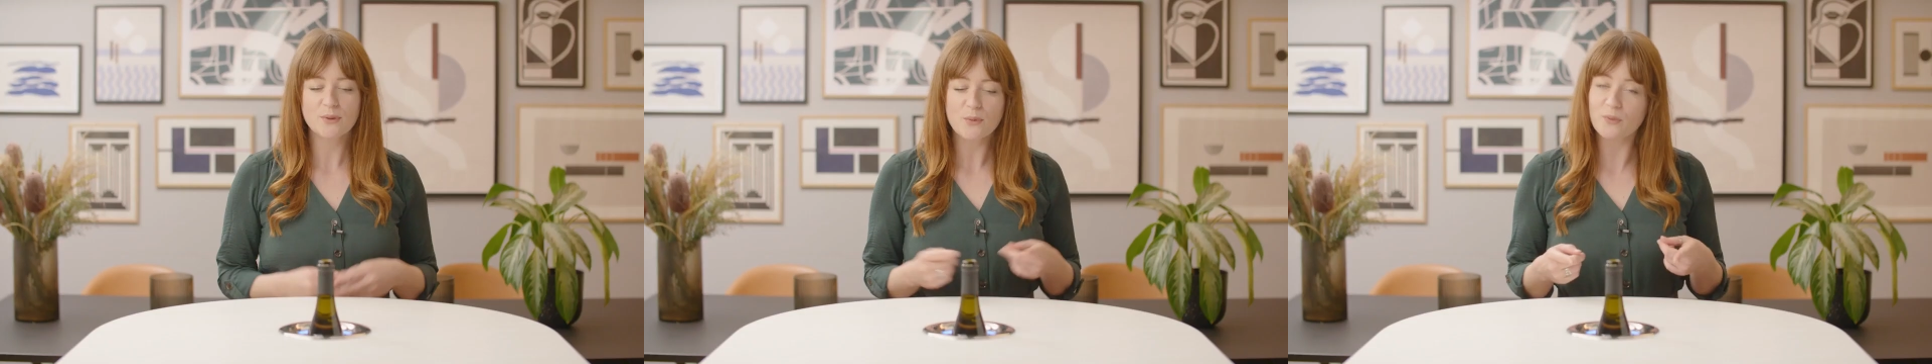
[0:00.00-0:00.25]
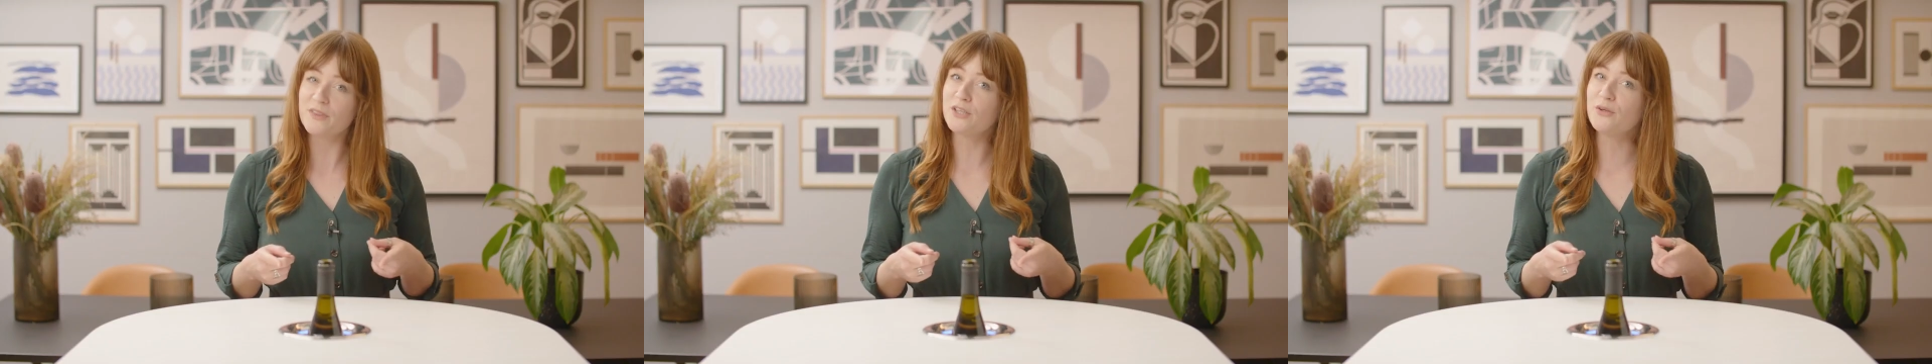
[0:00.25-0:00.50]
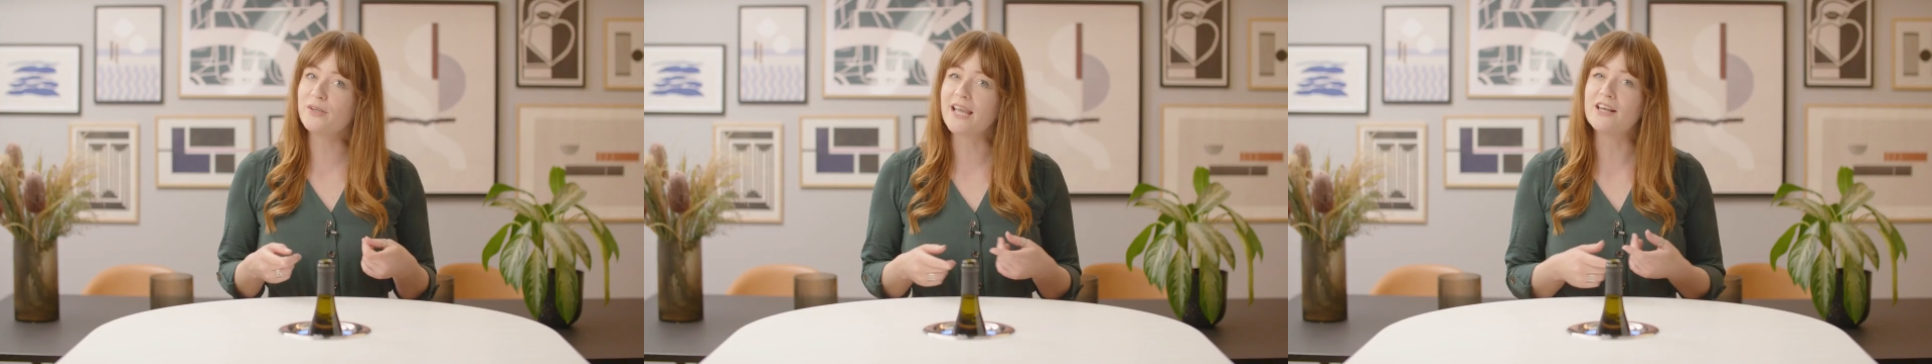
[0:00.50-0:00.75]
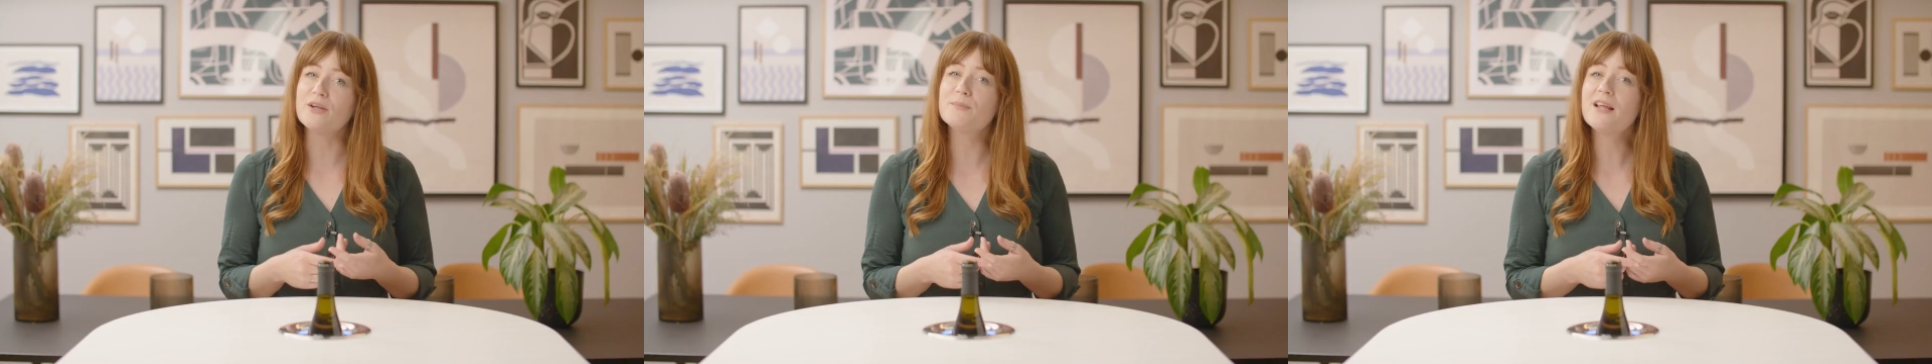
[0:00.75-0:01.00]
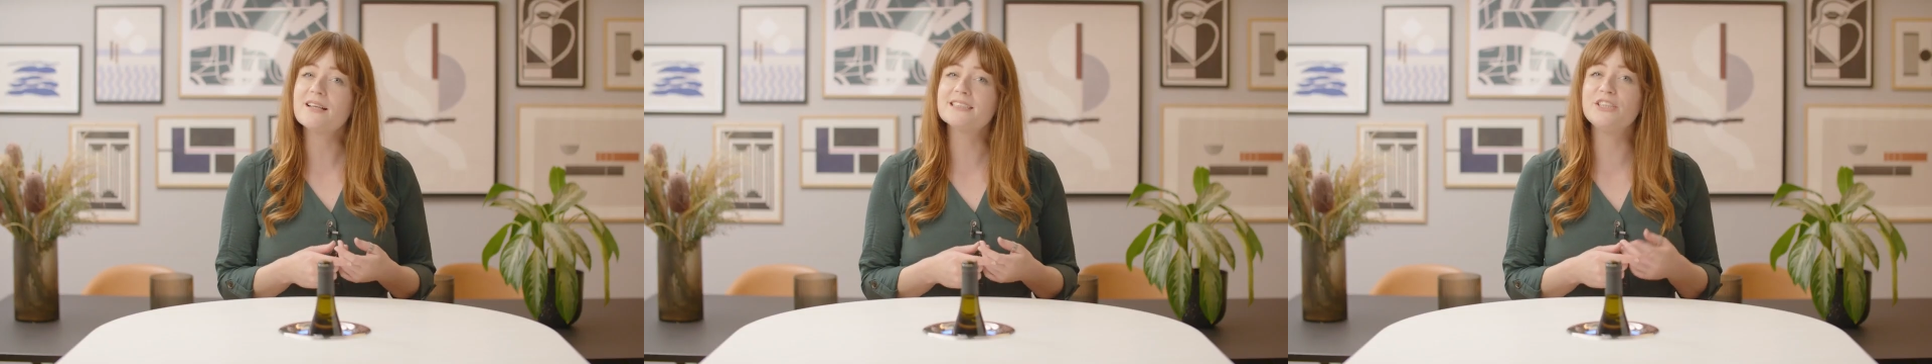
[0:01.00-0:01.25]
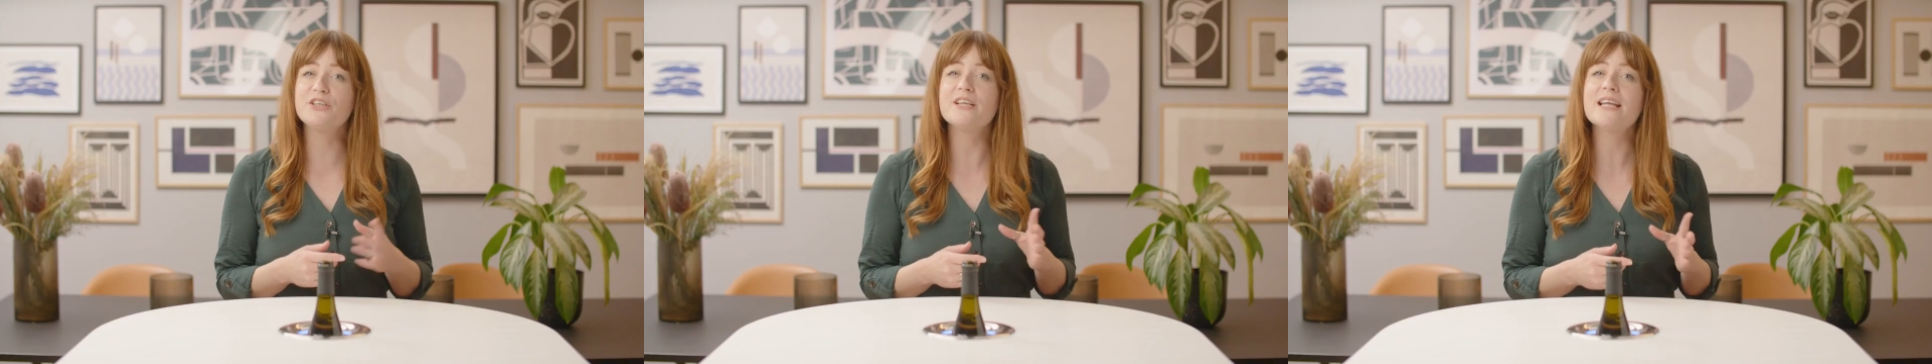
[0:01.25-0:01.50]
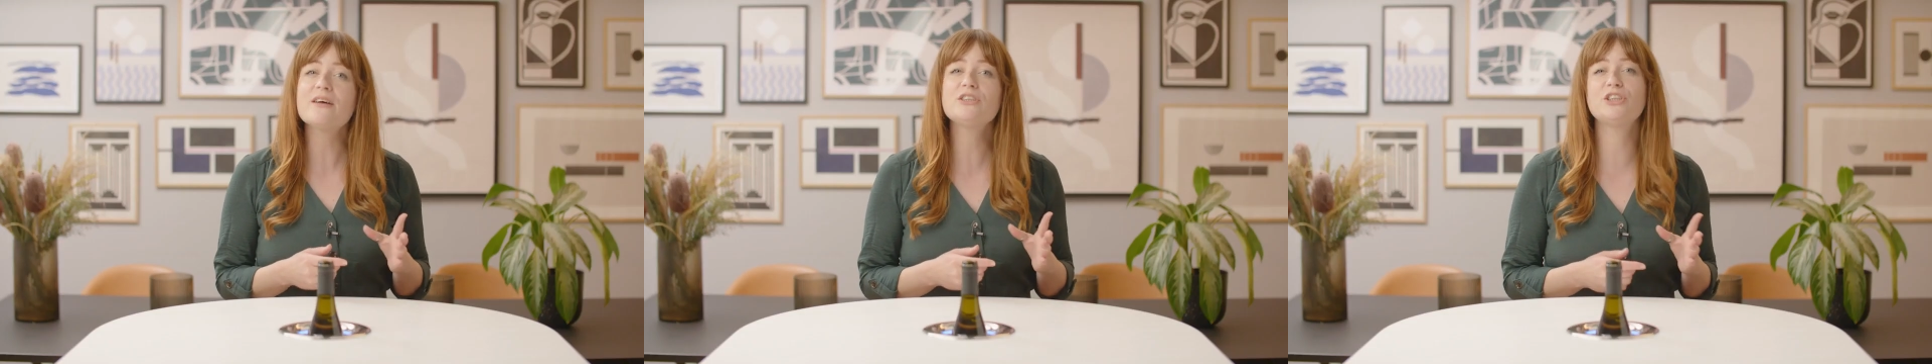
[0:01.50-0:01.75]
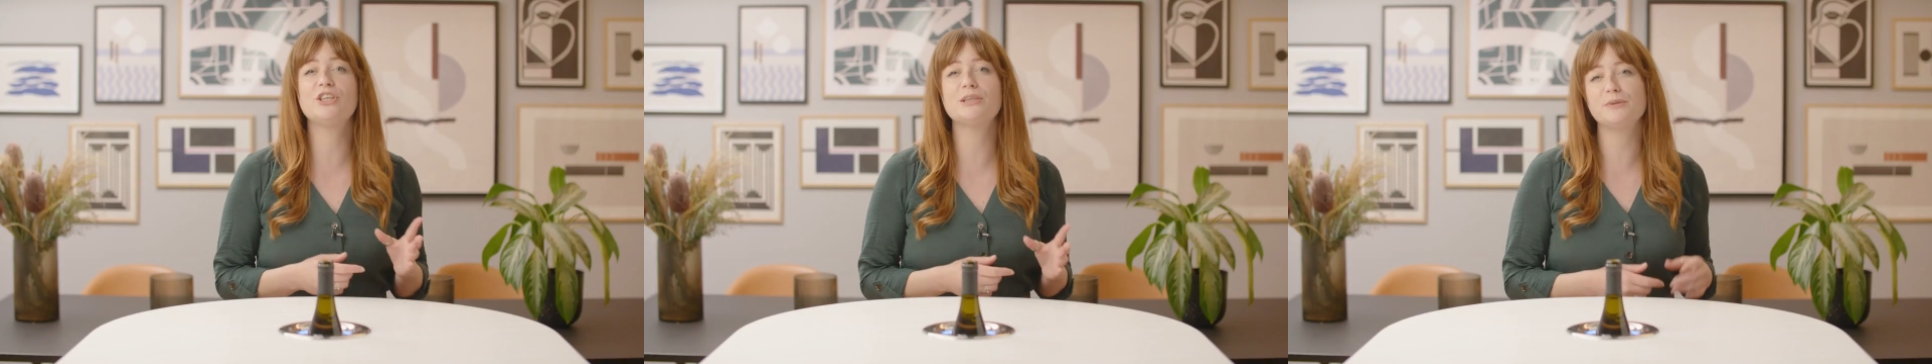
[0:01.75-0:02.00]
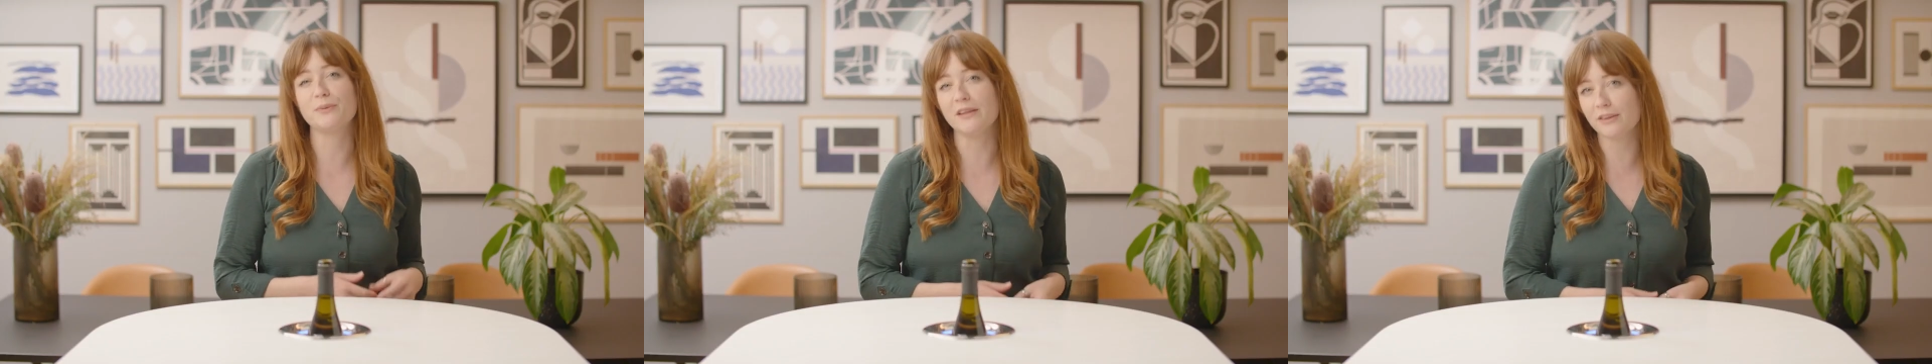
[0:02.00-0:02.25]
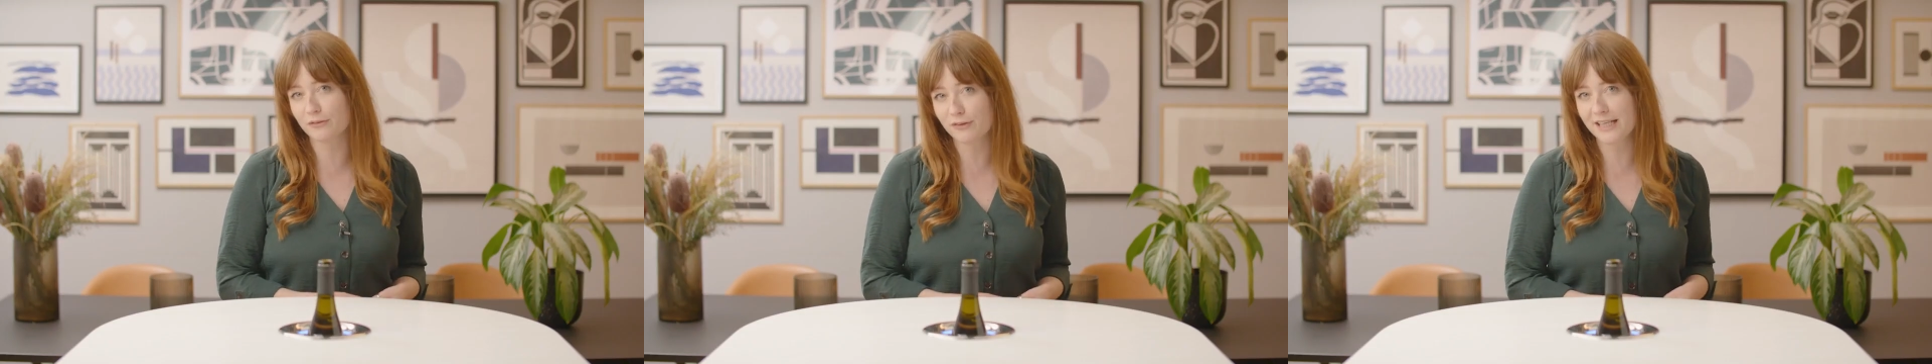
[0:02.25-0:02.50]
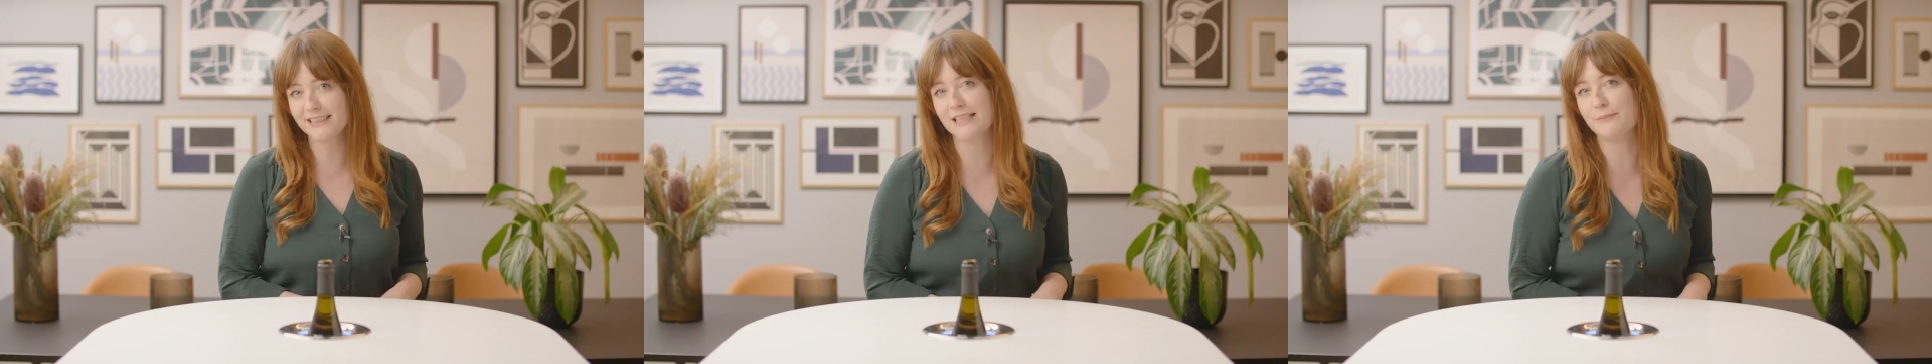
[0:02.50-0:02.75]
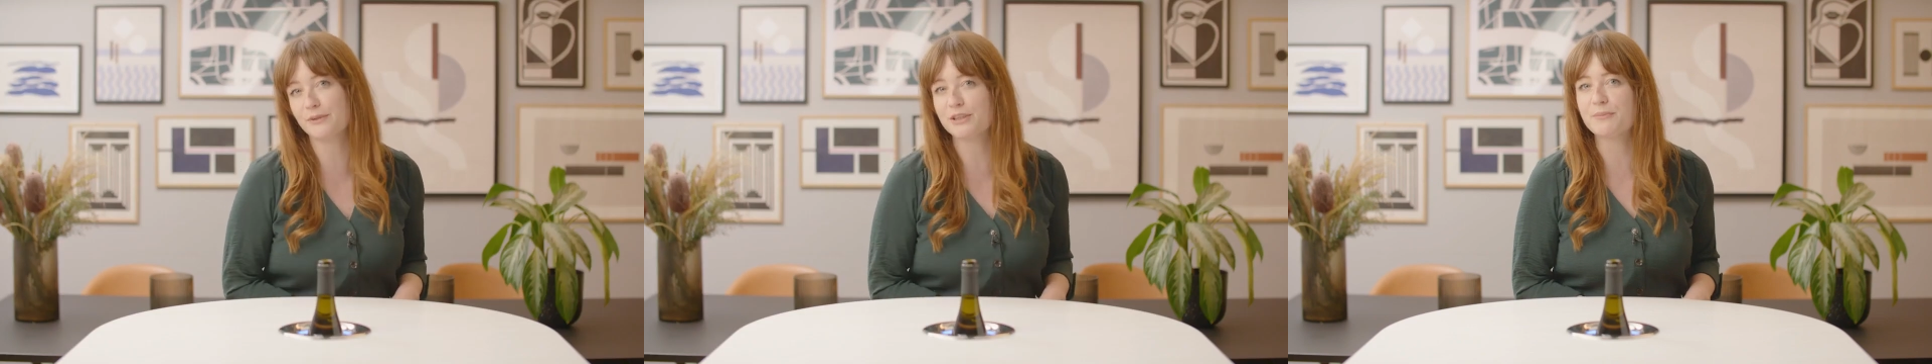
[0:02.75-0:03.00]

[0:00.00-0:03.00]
With the new Kaelo Plus, you can now choose between 3 temperature